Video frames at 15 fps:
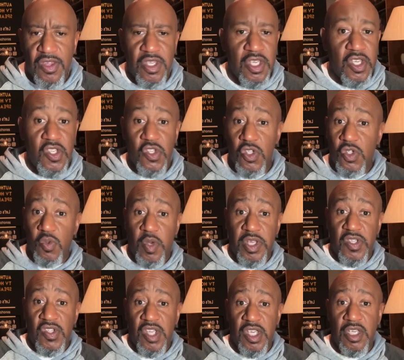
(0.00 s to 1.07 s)
the easiest way to
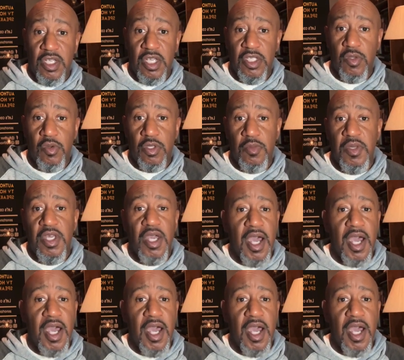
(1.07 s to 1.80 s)
stay connected with me,